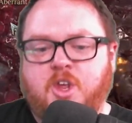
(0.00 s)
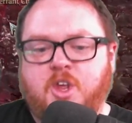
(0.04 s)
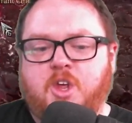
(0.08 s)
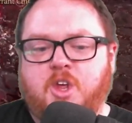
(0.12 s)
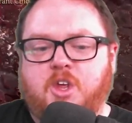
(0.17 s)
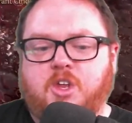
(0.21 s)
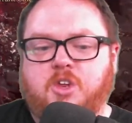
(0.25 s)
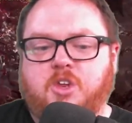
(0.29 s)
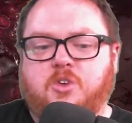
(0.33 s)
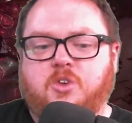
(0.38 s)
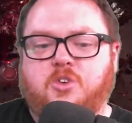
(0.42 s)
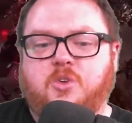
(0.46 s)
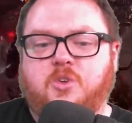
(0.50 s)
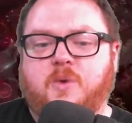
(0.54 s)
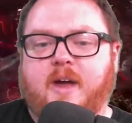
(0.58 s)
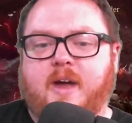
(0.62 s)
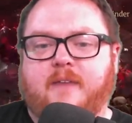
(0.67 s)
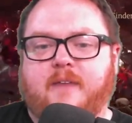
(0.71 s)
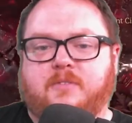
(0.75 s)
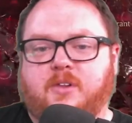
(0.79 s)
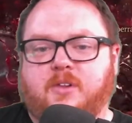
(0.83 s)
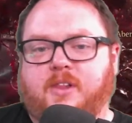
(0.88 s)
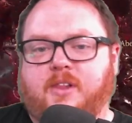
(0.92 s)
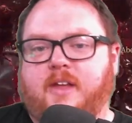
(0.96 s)
you do have to
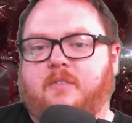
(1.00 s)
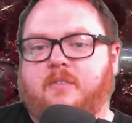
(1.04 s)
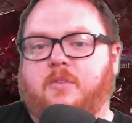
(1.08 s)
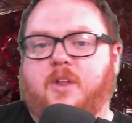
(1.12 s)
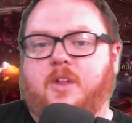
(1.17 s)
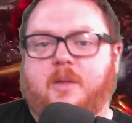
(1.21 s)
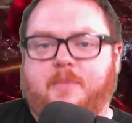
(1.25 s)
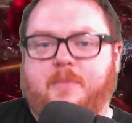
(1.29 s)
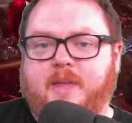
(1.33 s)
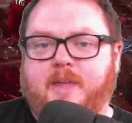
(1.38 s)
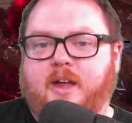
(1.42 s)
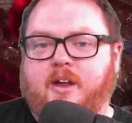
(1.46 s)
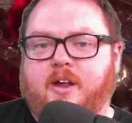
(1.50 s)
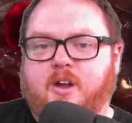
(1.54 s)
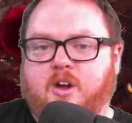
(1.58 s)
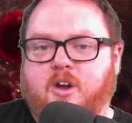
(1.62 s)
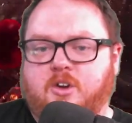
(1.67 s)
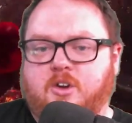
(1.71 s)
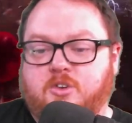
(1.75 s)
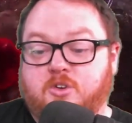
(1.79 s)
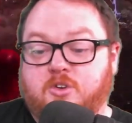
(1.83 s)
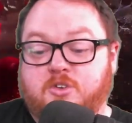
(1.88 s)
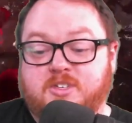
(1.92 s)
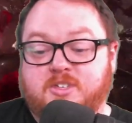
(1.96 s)
level up that character
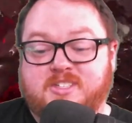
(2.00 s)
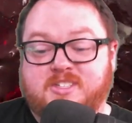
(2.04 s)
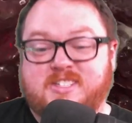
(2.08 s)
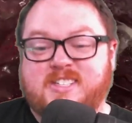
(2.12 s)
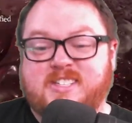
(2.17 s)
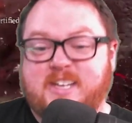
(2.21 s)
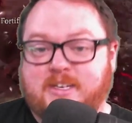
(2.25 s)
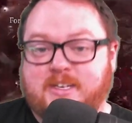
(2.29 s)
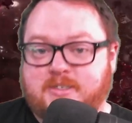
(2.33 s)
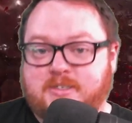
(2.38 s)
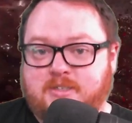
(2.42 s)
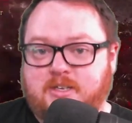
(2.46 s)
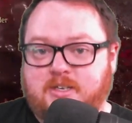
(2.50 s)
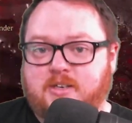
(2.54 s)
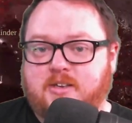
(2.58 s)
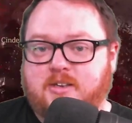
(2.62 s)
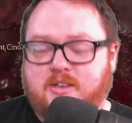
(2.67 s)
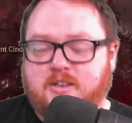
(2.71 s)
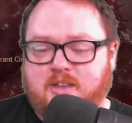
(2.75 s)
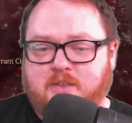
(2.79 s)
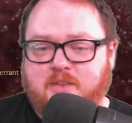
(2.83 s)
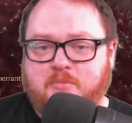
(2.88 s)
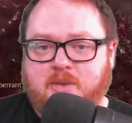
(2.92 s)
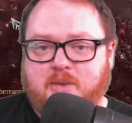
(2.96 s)
to 60 to
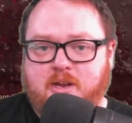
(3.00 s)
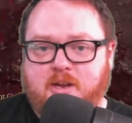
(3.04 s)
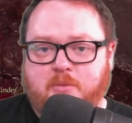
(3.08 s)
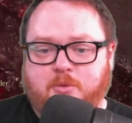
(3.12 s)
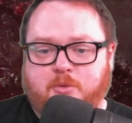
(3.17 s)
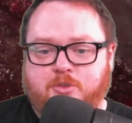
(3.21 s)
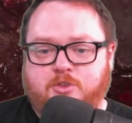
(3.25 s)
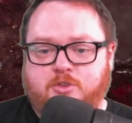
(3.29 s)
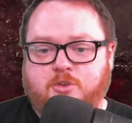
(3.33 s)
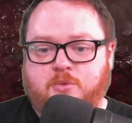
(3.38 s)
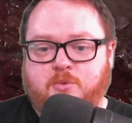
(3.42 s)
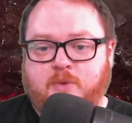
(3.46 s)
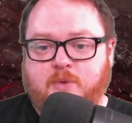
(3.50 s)
then be able to